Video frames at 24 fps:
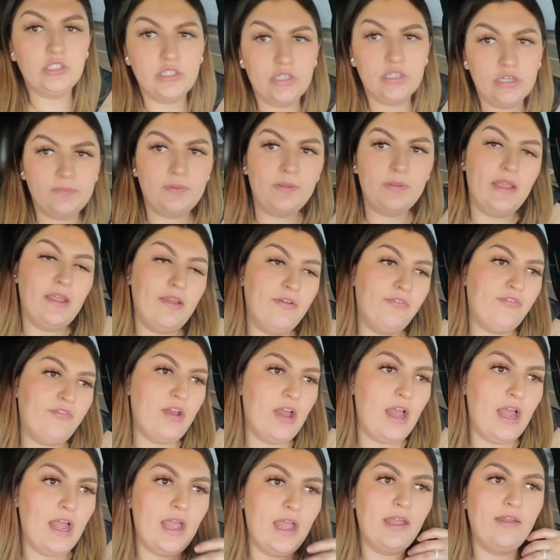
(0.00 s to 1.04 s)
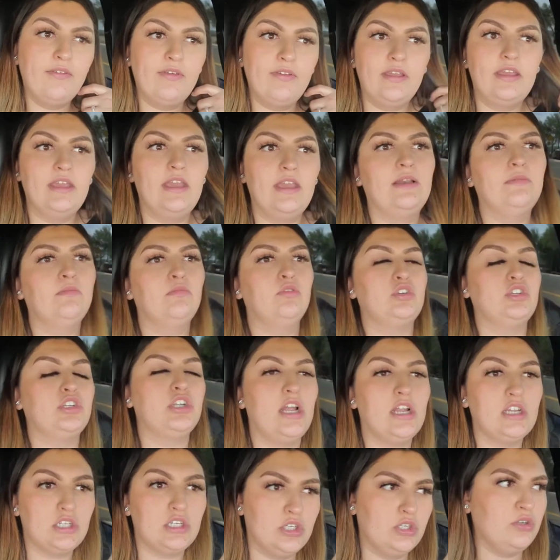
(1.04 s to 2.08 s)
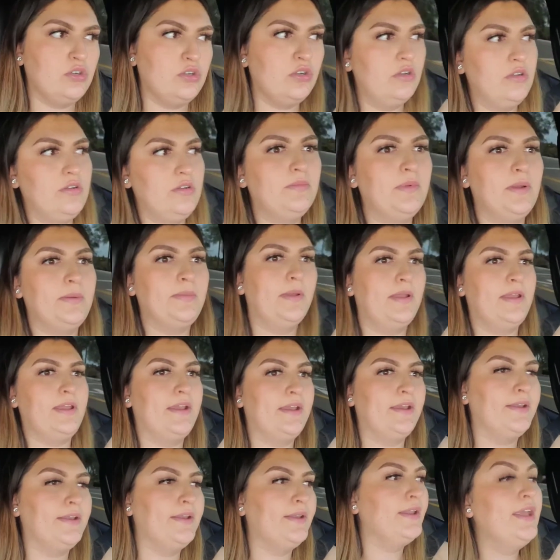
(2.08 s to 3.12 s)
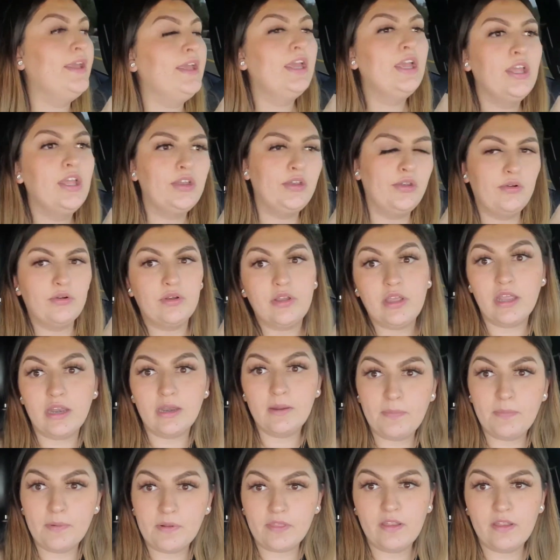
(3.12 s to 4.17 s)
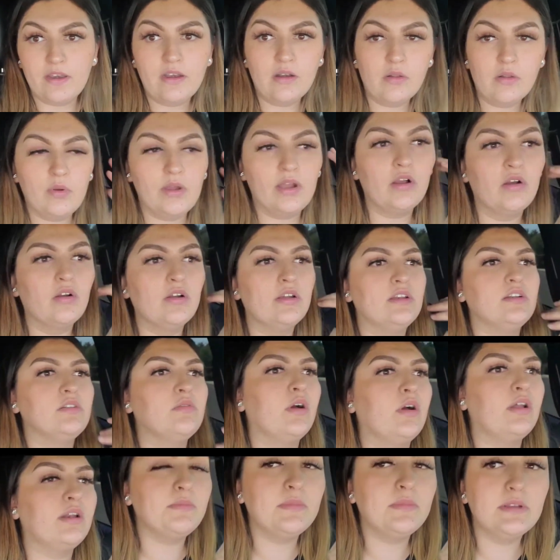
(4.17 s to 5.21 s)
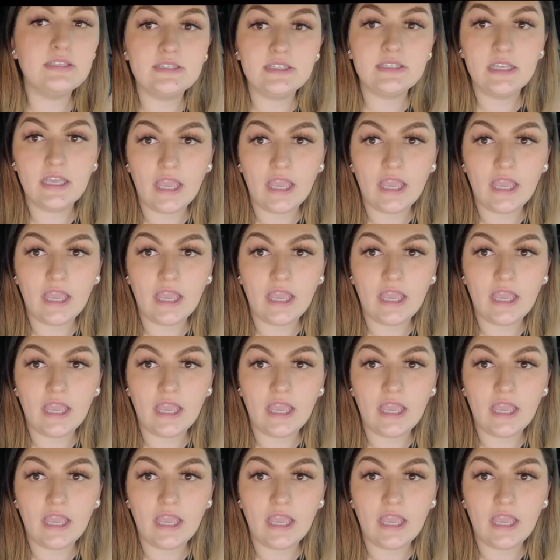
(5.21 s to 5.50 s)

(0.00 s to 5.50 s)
are gonna play at 5, y el muchacho, my man, no quiere perder el juego. He don't want to miss the